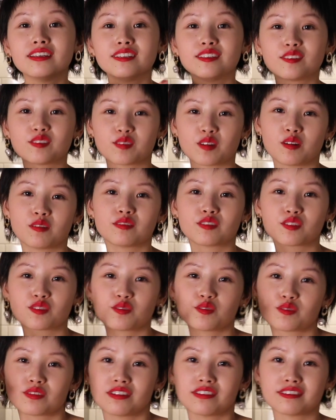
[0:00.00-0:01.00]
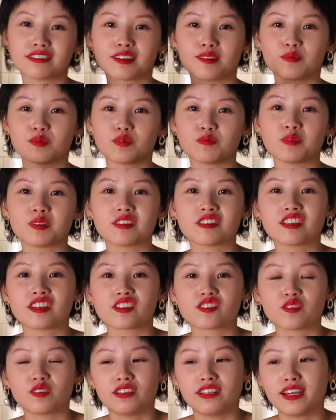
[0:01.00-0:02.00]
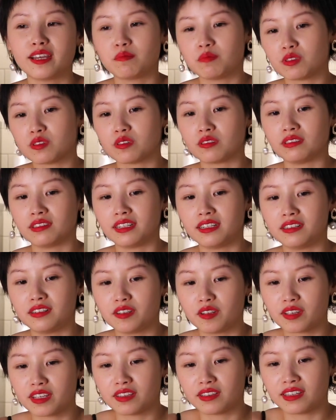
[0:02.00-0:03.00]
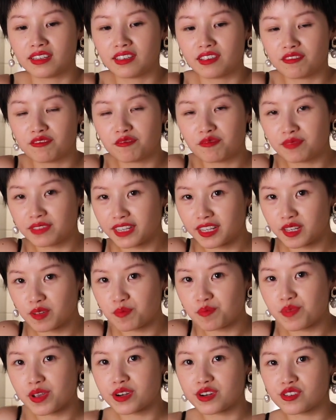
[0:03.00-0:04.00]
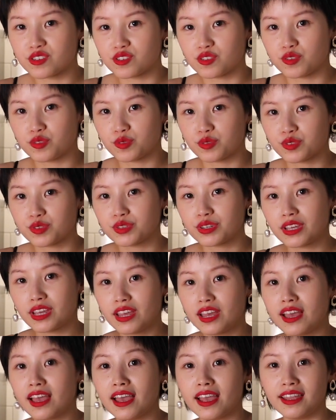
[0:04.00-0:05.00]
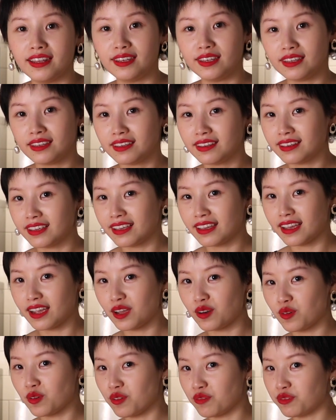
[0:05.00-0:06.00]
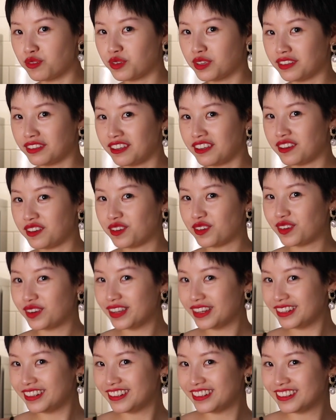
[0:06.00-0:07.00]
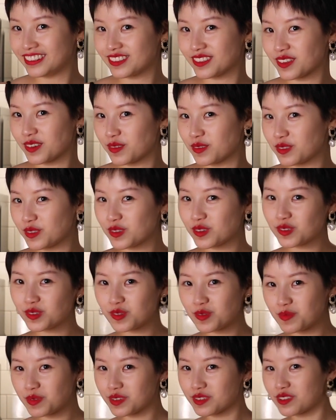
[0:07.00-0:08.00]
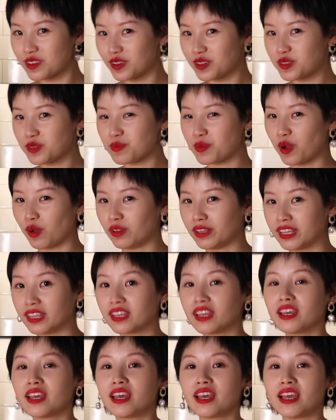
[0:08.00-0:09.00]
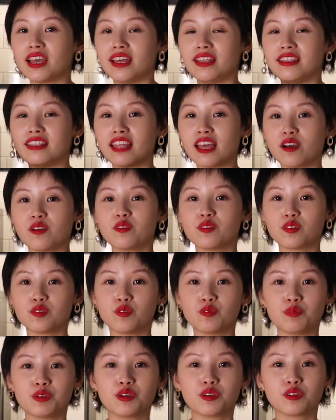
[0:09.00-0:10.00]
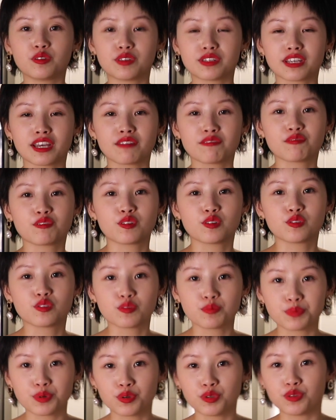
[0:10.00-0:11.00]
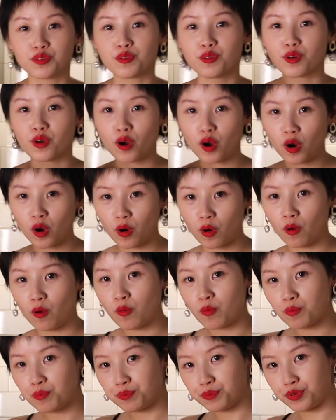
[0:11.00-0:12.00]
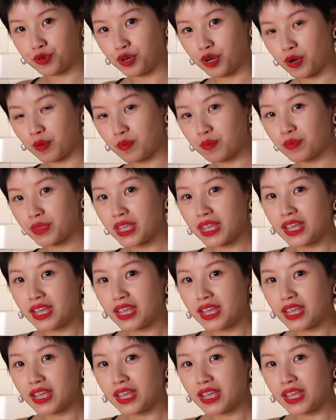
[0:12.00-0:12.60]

So just use this time to massage your lime, so later it can give like better juice. And I don't know if you can hear it. So the soup is started boiling, and now it will be a good time for you to put your whole prawn,